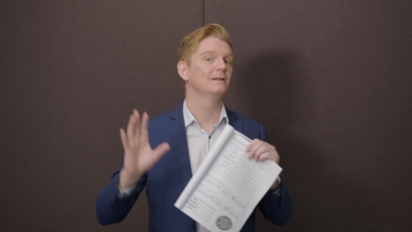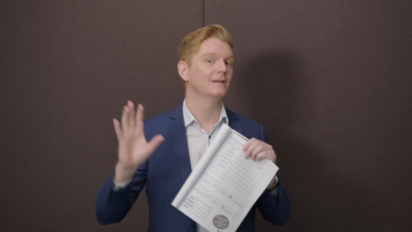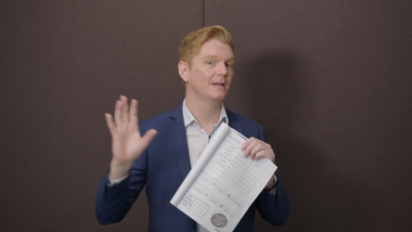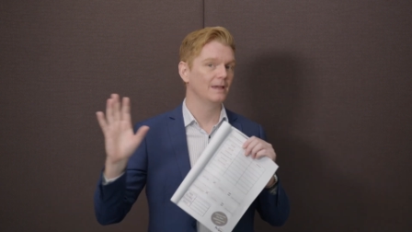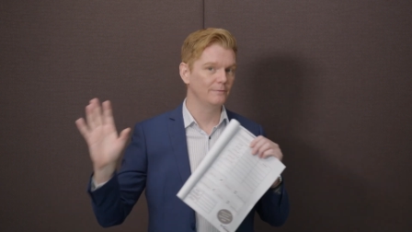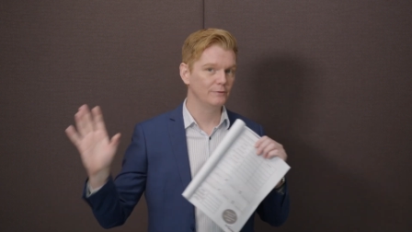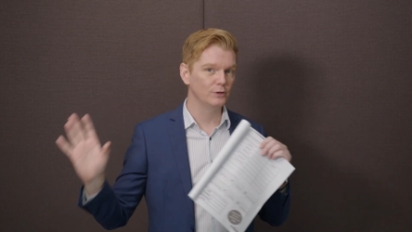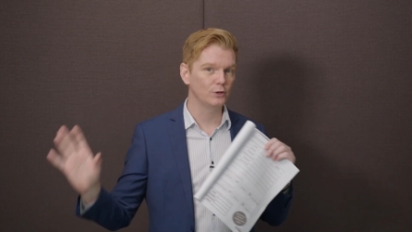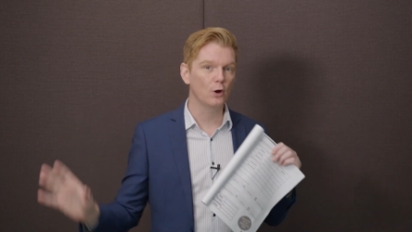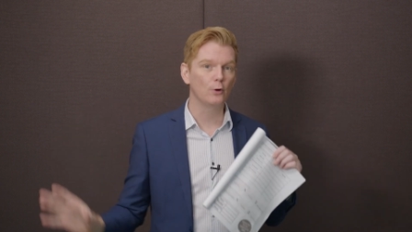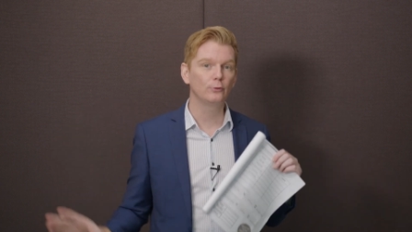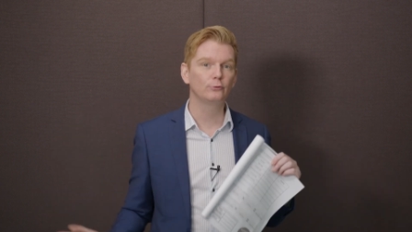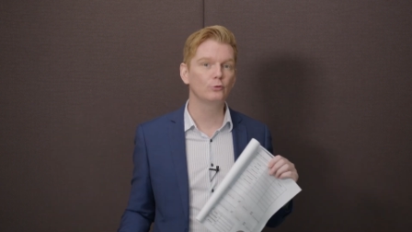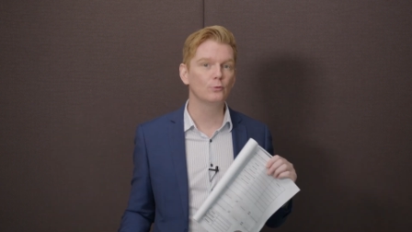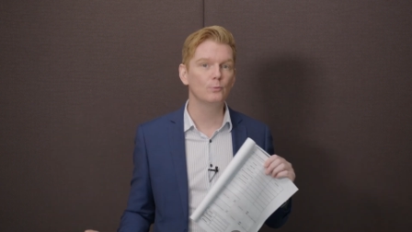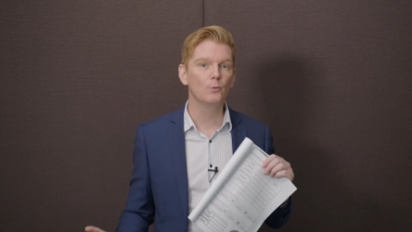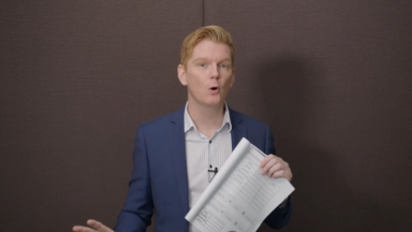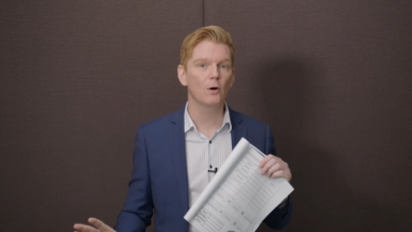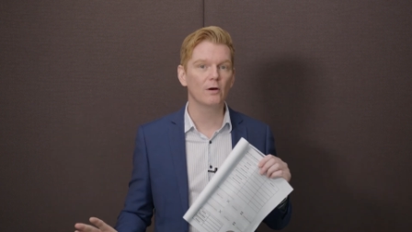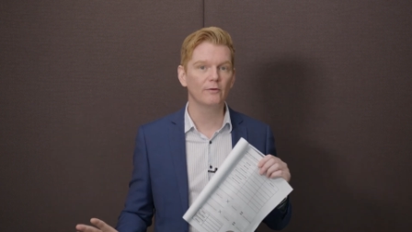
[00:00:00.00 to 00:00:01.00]
if you go
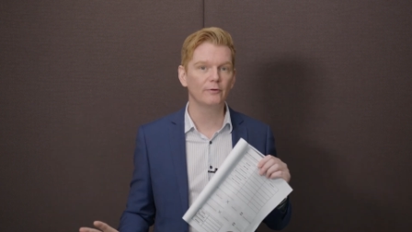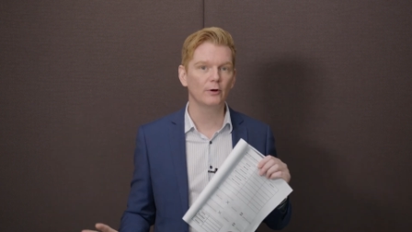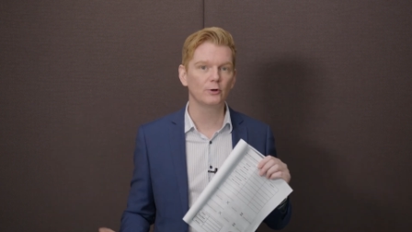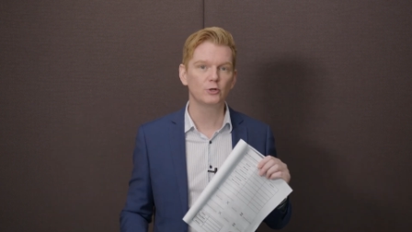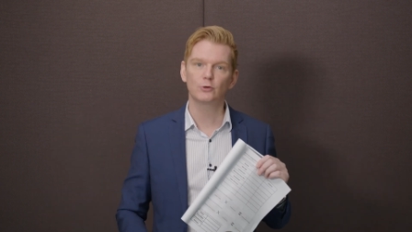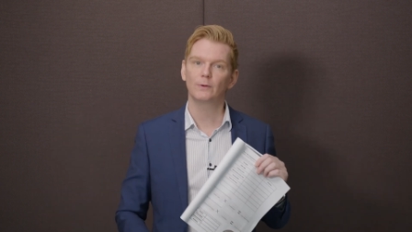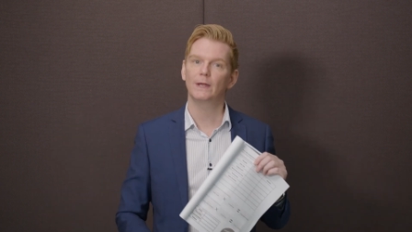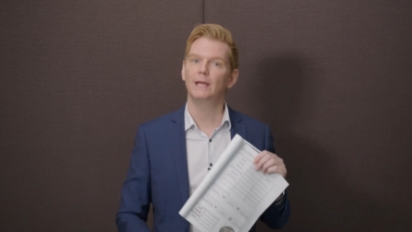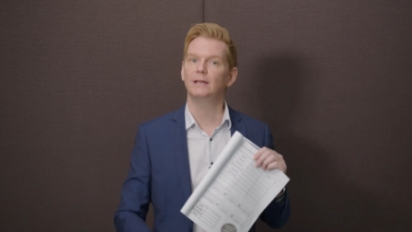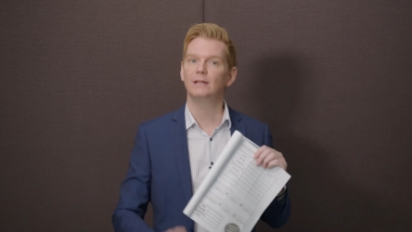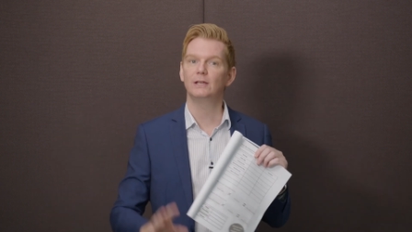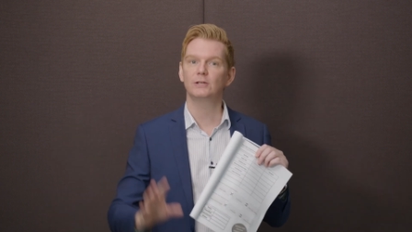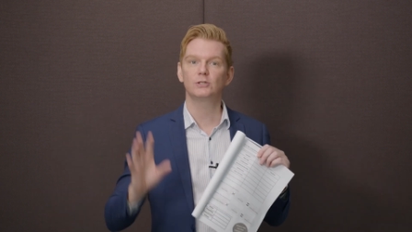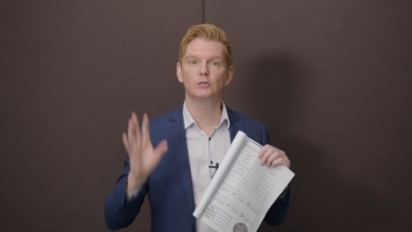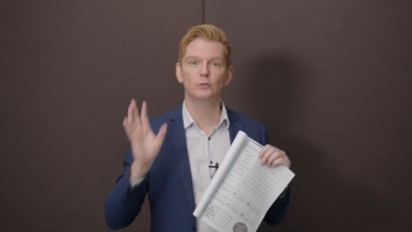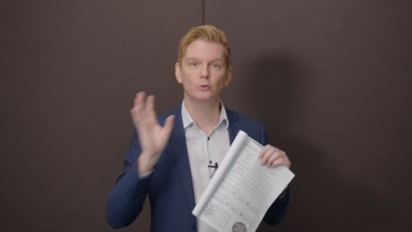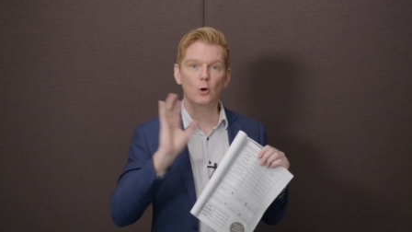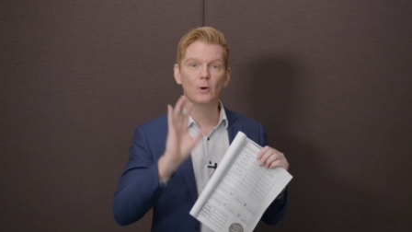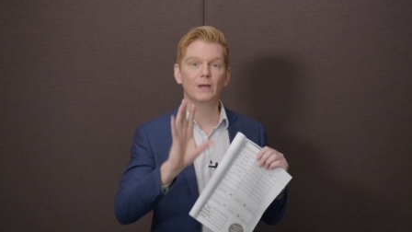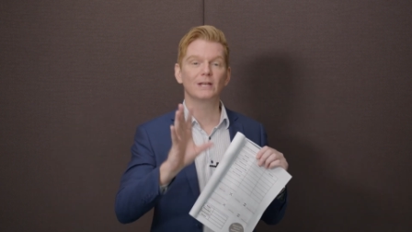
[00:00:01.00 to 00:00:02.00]
through more of our trainings,
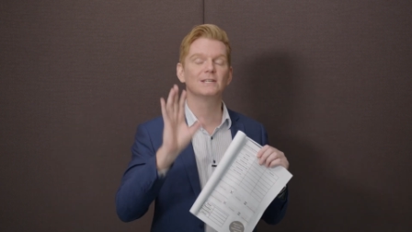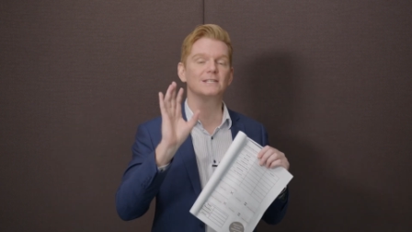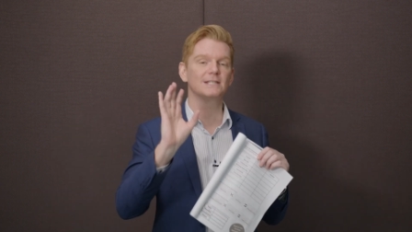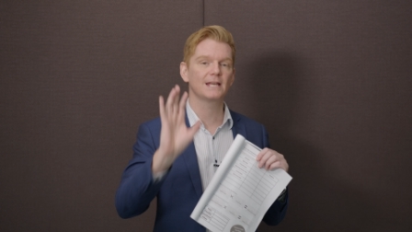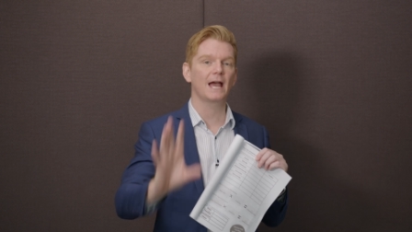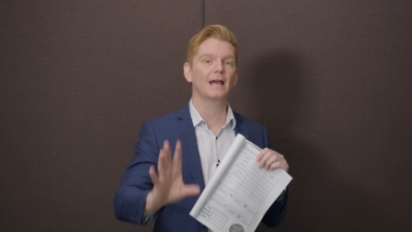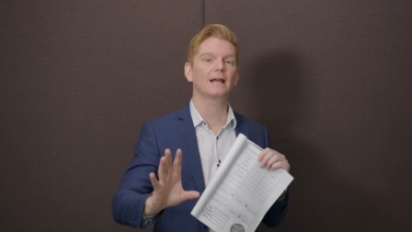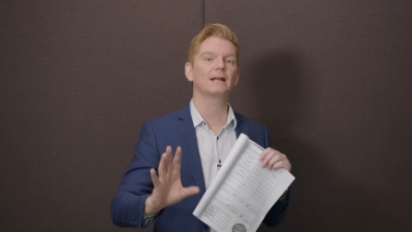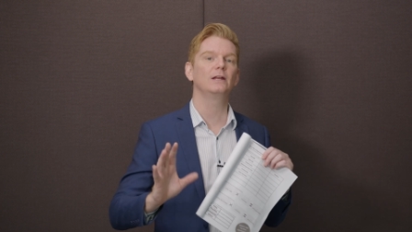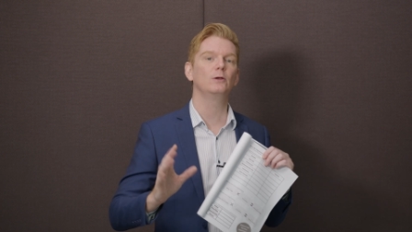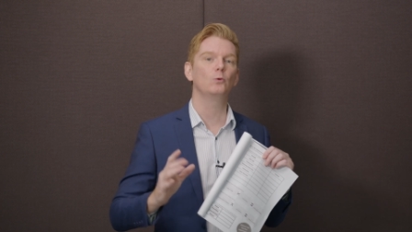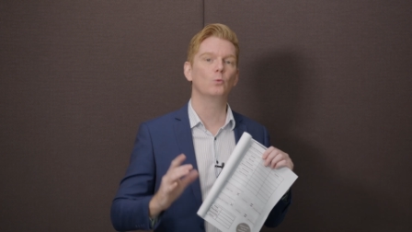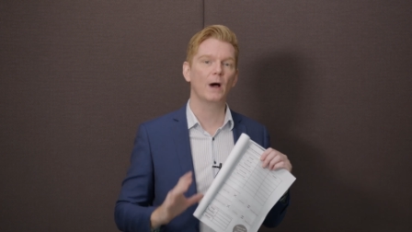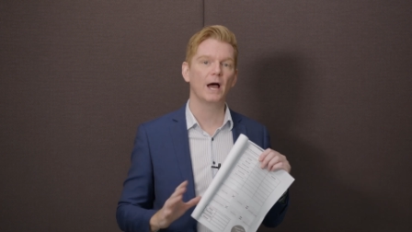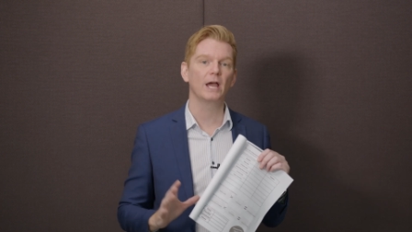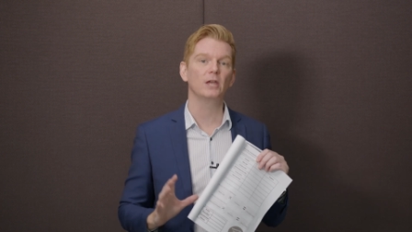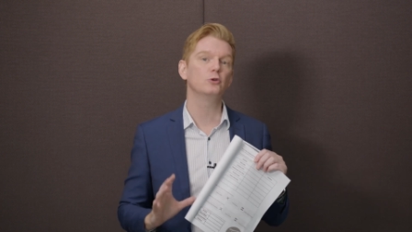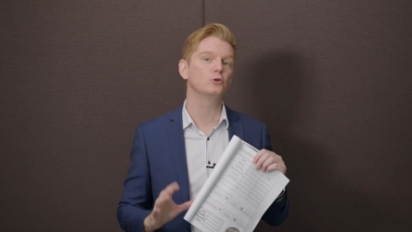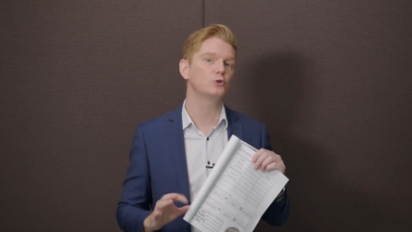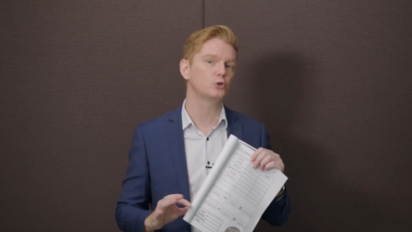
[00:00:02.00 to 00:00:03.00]
you know exactly
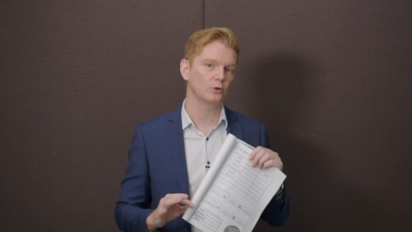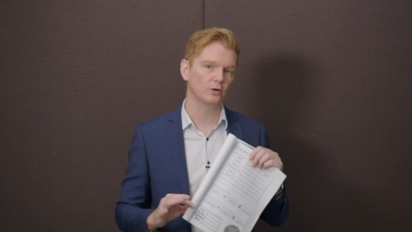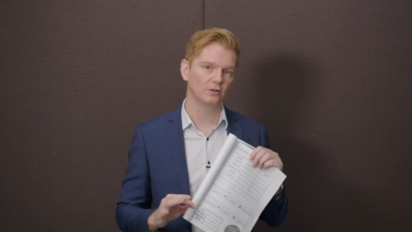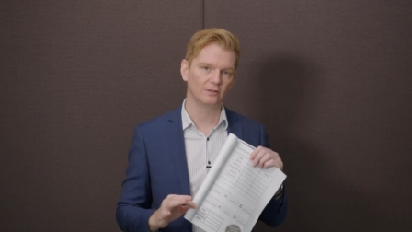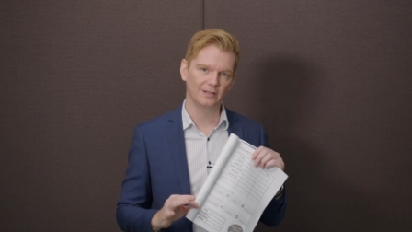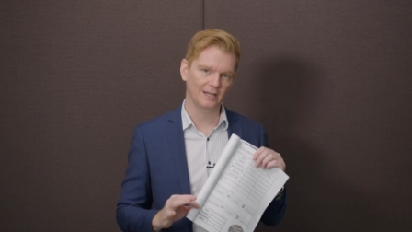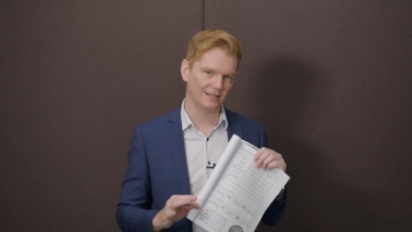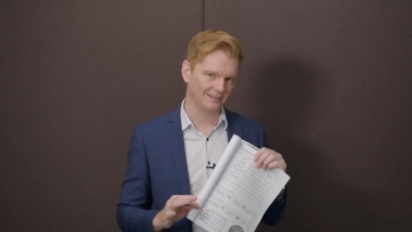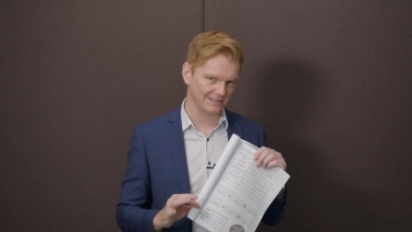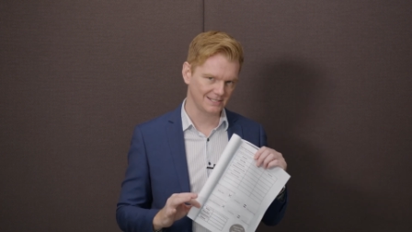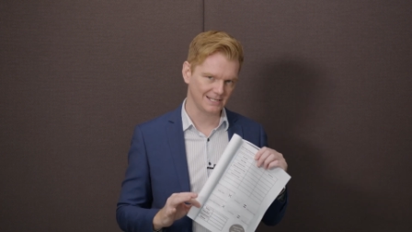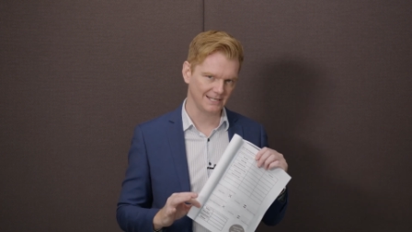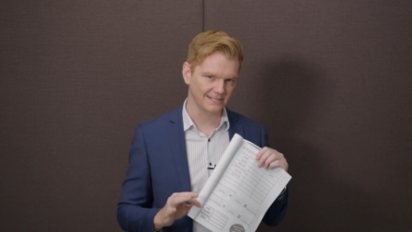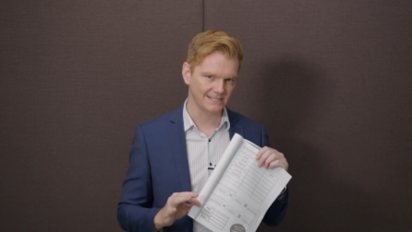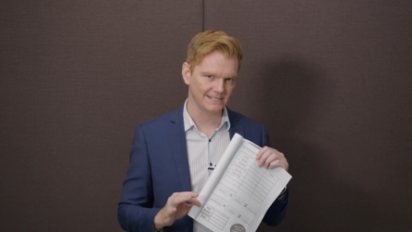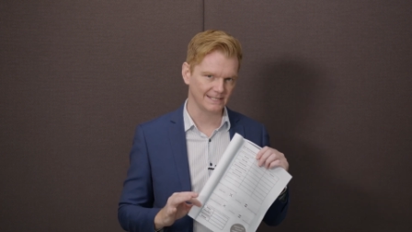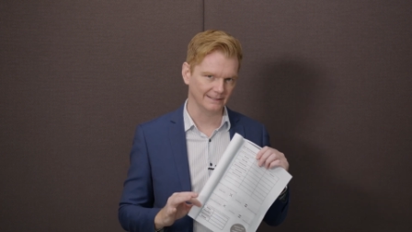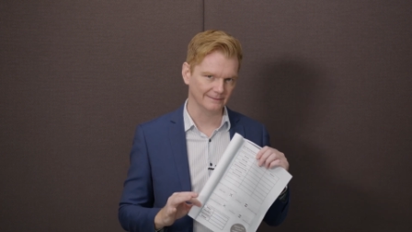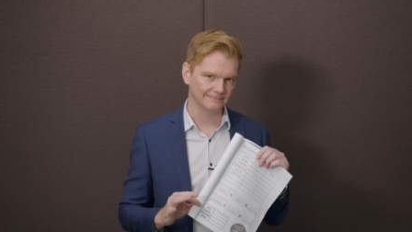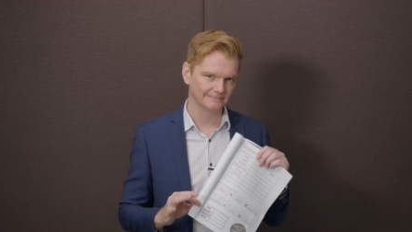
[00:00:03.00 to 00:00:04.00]
why you shouldn't take this
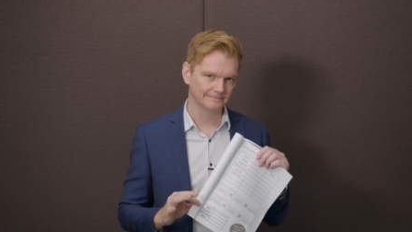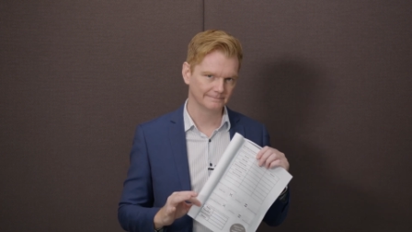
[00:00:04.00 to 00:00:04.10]
listing.